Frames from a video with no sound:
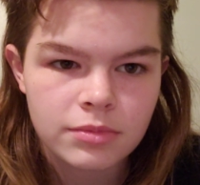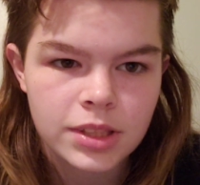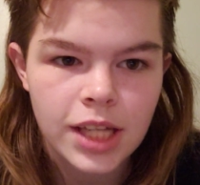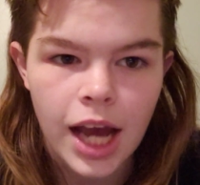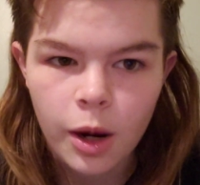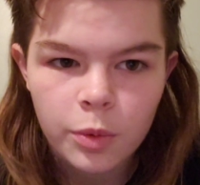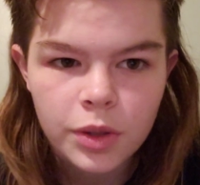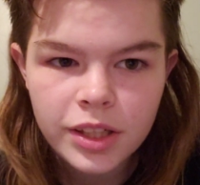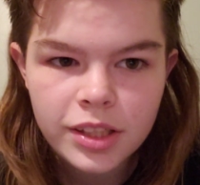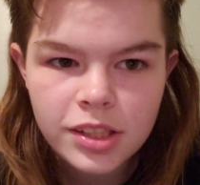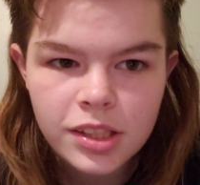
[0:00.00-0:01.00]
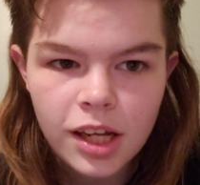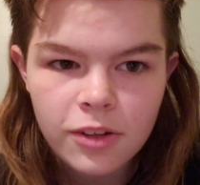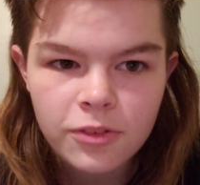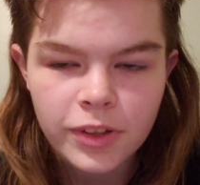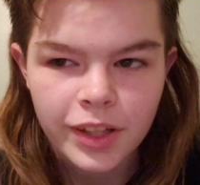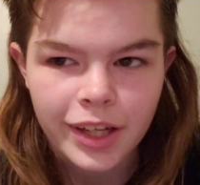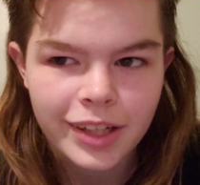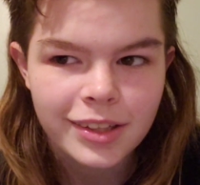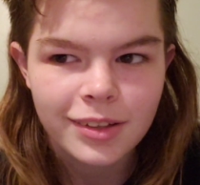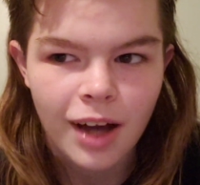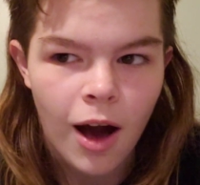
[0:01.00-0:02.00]
towering stuff and like
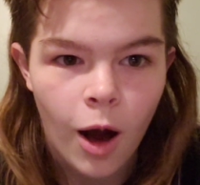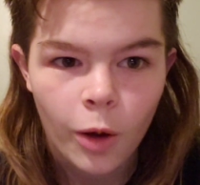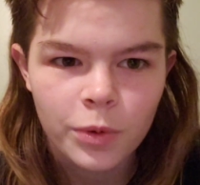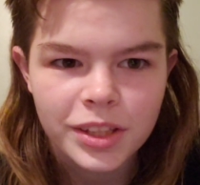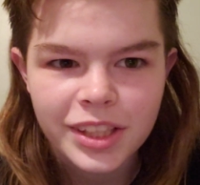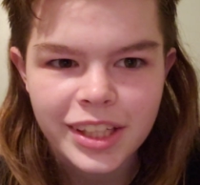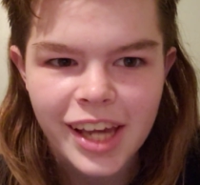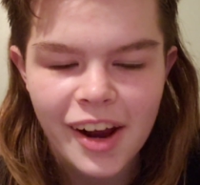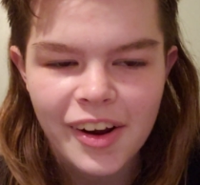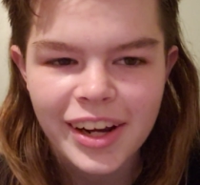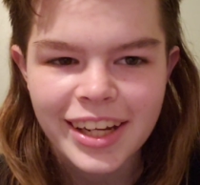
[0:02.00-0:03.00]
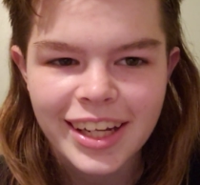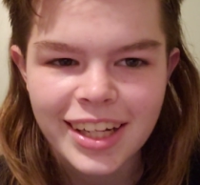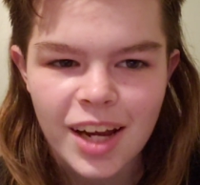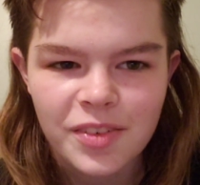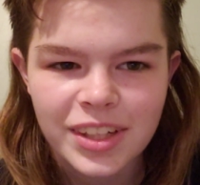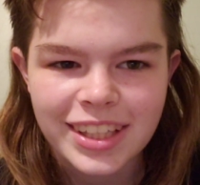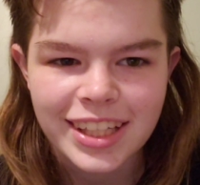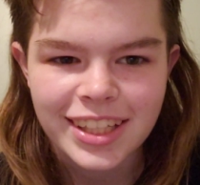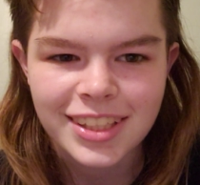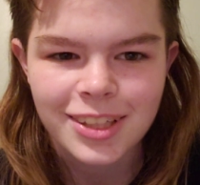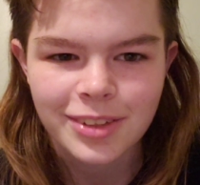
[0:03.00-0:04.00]
awkwardly carrying it and
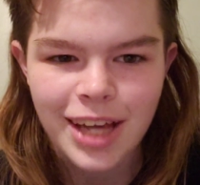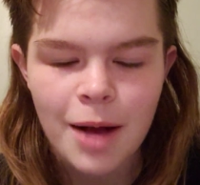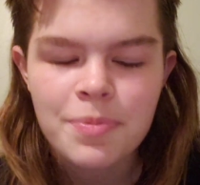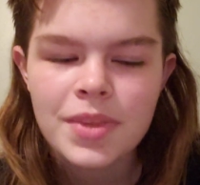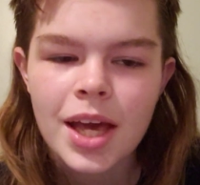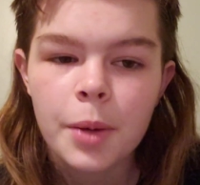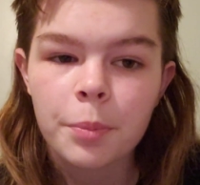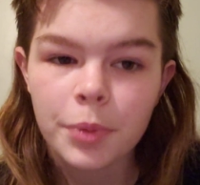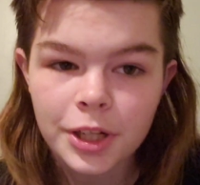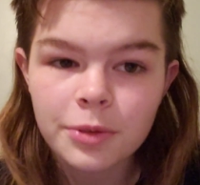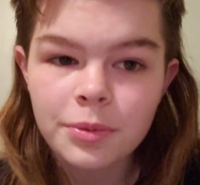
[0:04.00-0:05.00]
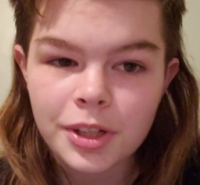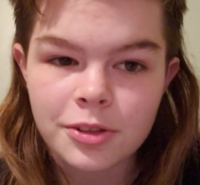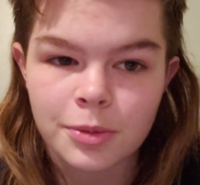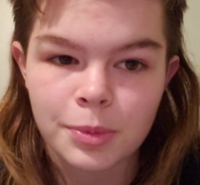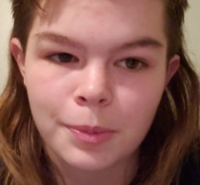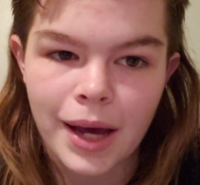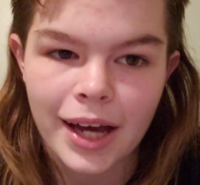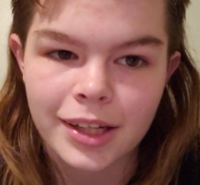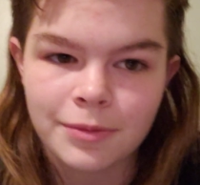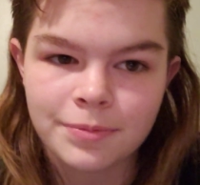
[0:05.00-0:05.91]
everything. So yeah, bring a reusable bag.